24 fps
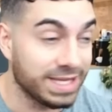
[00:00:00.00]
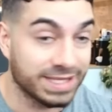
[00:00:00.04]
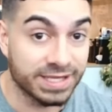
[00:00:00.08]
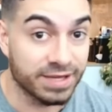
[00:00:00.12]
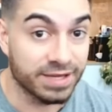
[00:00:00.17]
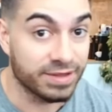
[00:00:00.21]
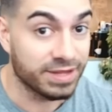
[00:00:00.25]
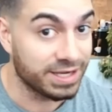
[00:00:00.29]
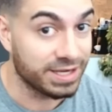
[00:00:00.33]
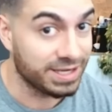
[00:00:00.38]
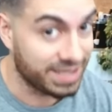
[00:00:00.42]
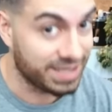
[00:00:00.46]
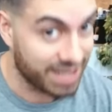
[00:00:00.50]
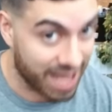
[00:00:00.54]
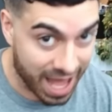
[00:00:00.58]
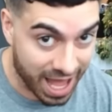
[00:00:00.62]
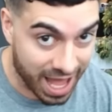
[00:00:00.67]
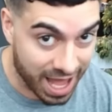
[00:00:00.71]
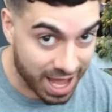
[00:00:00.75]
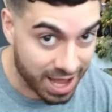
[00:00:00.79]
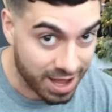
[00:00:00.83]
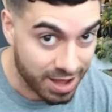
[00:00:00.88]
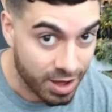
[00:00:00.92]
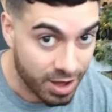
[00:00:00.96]
to the
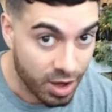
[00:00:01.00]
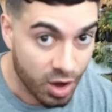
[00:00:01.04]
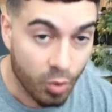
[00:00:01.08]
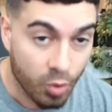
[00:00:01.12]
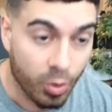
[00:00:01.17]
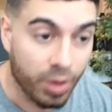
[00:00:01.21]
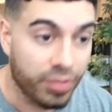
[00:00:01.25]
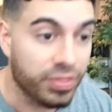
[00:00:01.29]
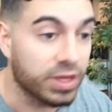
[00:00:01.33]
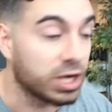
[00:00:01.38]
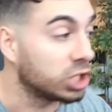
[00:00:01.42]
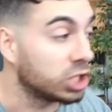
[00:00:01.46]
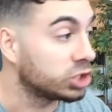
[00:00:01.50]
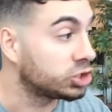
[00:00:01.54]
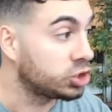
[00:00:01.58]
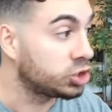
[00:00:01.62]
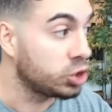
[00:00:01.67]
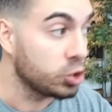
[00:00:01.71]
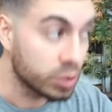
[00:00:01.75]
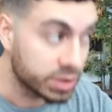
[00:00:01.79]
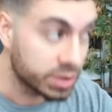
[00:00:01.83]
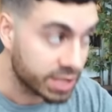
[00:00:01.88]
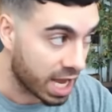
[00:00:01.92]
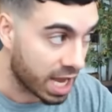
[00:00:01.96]
day, within a
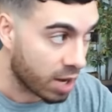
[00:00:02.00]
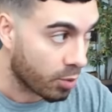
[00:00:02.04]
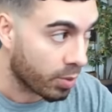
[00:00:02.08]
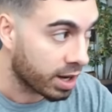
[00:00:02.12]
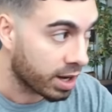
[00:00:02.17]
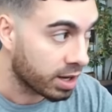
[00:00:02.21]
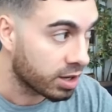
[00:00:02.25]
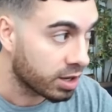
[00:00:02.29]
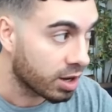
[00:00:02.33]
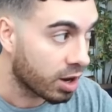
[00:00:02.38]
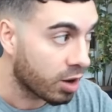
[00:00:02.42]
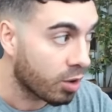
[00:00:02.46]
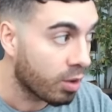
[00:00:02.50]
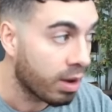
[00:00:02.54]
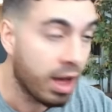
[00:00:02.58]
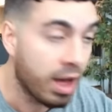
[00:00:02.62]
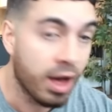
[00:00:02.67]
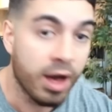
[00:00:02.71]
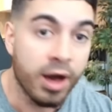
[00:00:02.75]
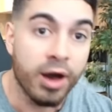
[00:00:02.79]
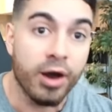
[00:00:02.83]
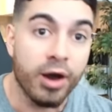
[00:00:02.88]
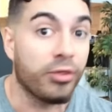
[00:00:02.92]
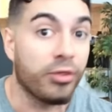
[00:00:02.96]
2-day window,
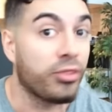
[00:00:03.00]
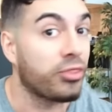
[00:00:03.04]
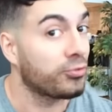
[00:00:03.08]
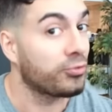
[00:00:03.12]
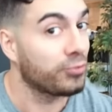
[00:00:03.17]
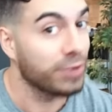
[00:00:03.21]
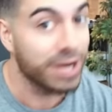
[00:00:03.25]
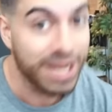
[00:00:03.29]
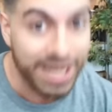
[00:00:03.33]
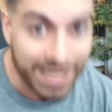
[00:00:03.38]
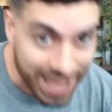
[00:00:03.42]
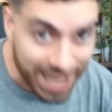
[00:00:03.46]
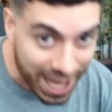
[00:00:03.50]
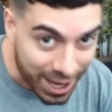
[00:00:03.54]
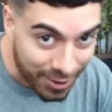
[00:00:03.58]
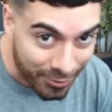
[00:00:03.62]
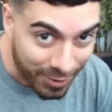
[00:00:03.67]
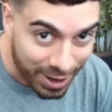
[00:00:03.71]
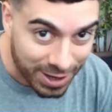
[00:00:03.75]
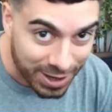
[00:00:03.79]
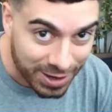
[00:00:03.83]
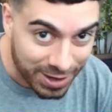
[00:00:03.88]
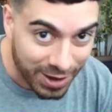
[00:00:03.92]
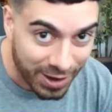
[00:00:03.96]
a 3-day
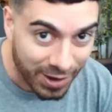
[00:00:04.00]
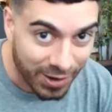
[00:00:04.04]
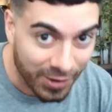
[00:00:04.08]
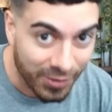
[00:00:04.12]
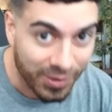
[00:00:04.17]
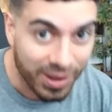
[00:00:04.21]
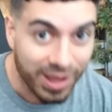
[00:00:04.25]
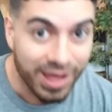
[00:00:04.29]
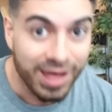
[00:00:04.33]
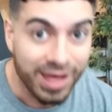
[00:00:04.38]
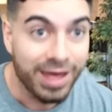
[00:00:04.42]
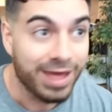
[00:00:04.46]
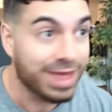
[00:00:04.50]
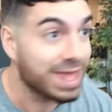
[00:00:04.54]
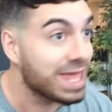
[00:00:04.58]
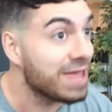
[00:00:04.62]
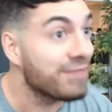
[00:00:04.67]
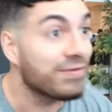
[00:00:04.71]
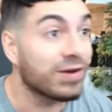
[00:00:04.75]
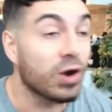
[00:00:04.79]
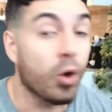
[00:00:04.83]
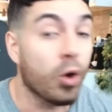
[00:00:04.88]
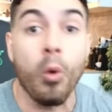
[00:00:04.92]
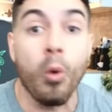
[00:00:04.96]
window,
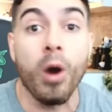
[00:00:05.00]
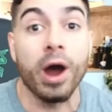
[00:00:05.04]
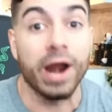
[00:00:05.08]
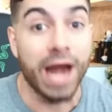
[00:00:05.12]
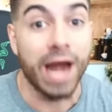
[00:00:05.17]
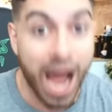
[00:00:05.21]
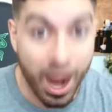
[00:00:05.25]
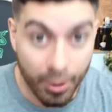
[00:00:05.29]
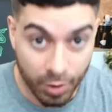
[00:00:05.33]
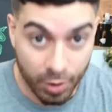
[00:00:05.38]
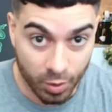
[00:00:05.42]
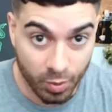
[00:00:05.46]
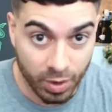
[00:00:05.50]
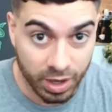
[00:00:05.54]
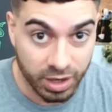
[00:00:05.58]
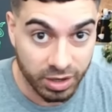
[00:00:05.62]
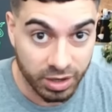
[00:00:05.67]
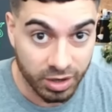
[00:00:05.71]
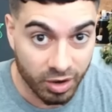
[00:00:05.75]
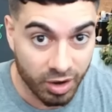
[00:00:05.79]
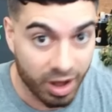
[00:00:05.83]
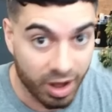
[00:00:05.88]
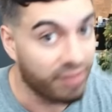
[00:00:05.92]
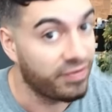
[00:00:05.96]
even a 1-hour
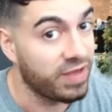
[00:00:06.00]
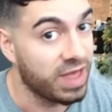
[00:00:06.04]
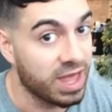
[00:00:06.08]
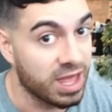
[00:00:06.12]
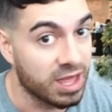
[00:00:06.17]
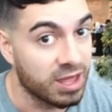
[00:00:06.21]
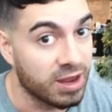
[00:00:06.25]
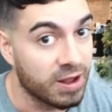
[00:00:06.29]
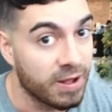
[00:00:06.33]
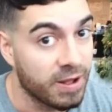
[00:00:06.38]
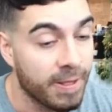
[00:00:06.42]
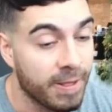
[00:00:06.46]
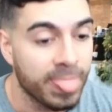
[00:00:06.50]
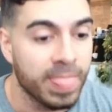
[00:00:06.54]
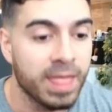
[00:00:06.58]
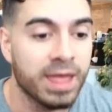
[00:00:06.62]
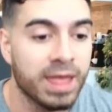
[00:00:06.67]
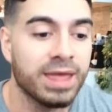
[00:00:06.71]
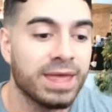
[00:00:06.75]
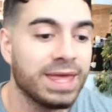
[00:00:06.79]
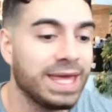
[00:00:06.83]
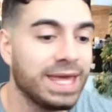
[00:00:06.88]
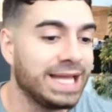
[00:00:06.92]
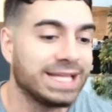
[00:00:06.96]
window I've hit.
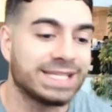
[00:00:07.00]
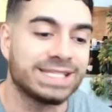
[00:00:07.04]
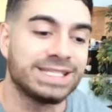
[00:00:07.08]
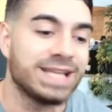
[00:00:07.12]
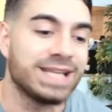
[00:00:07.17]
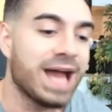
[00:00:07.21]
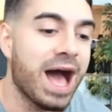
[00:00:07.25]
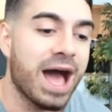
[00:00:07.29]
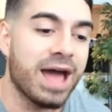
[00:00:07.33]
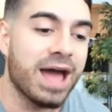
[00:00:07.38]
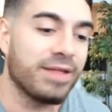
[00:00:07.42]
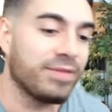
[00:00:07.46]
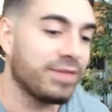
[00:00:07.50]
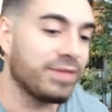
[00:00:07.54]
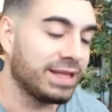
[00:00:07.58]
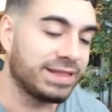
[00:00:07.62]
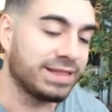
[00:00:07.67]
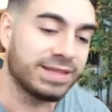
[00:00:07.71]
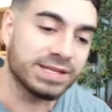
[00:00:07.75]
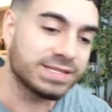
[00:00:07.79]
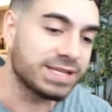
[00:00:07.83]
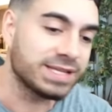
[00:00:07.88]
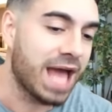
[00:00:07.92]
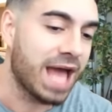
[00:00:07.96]
It
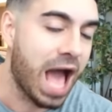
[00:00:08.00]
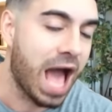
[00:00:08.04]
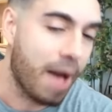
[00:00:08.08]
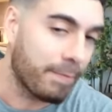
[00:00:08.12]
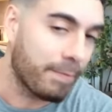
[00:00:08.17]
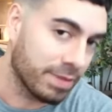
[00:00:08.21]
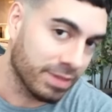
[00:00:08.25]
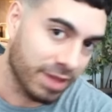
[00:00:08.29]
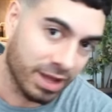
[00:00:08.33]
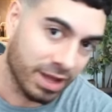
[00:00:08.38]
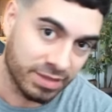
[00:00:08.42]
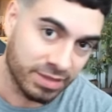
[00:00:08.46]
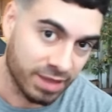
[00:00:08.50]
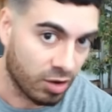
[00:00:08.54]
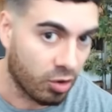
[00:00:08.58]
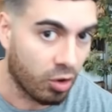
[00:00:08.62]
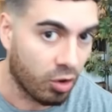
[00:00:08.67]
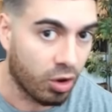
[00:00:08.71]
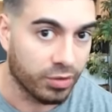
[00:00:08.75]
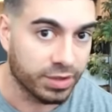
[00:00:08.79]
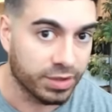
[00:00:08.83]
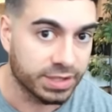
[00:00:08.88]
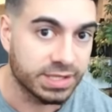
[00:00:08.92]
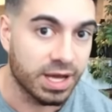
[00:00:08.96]
doesn't happen like that
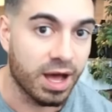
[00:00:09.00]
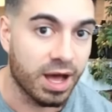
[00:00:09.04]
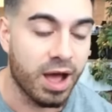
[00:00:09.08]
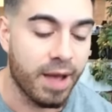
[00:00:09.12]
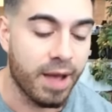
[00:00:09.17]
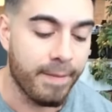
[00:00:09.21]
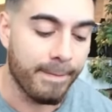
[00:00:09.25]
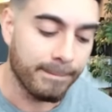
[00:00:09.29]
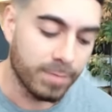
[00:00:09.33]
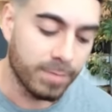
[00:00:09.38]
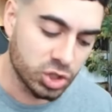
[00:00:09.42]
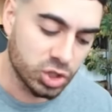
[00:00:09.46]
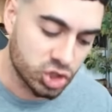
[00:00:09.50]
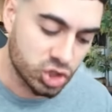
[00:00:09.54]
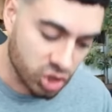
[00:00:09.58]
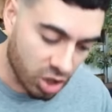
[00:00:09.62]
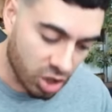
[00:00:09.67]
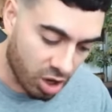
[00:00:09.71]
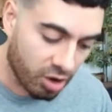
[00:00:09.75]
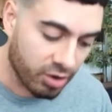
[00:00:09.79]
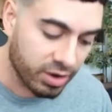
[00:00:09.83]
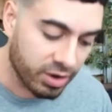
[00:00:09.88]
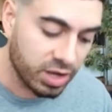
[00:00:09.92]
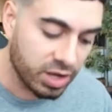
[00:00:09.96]
all the time.
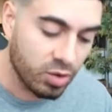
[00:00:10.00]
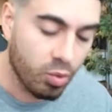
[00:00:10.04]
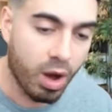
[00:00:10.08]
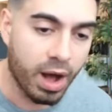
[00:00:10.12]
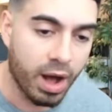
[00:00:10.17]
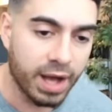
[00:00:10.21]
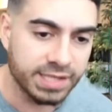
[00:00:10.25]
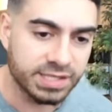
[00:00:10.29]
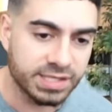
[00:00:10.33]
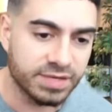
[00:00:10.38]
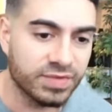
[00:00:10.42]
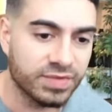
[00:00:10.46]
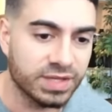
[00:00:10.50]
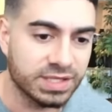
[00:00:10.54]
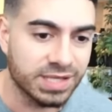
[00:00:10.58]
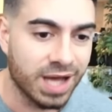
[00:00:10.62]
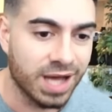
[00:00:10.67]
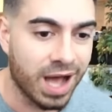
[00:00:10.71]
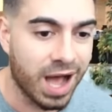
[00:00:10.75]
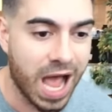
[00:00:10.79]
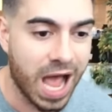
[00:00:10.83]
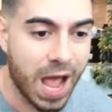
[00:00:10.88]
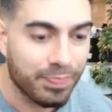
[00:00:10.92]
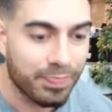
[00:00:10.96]
Majority wise of the
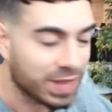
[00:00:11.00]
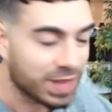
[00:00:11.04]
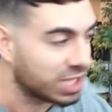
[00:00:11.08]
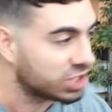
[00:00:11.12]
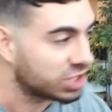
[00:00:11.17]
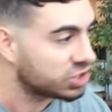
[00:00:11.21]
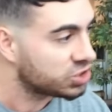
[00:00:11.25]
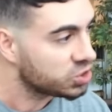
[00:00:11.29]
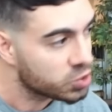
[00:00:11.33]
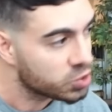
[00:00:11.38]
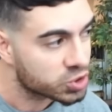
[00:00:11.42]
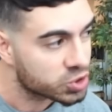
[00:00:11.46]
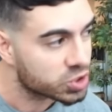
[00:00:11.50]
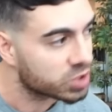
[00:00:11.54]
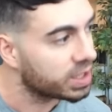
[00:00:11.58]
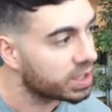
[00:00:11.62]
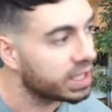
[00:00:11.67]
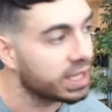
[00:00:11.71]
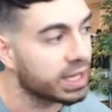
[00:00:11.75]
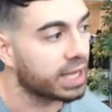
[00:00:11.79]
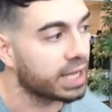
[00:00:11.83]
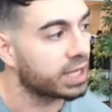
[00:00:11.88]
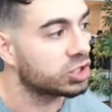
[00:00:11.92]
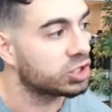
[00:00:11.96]
time, it's usually
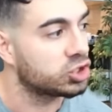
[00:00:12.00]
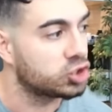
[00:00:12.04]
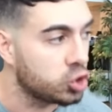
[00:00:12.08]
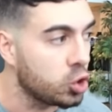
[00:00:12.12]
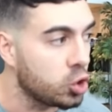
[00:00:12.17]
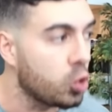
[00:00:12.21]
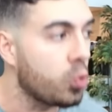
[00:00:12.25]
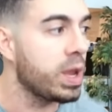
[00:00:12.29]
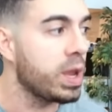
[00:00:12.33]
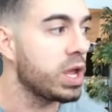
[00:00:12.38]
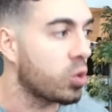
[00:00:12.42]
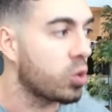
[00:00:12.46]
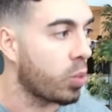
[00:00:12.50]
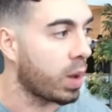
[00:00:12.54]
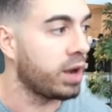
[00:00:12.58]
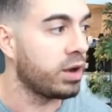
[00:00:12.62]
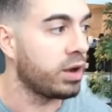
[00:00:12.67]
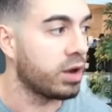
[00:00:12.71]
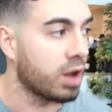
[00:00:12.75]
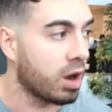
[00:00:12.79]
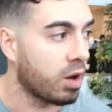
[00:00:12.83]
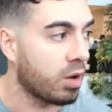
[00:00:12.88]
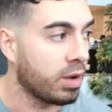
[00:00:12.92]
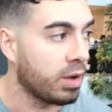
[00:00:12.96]
like a 2-week
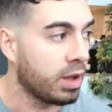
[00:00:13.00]
window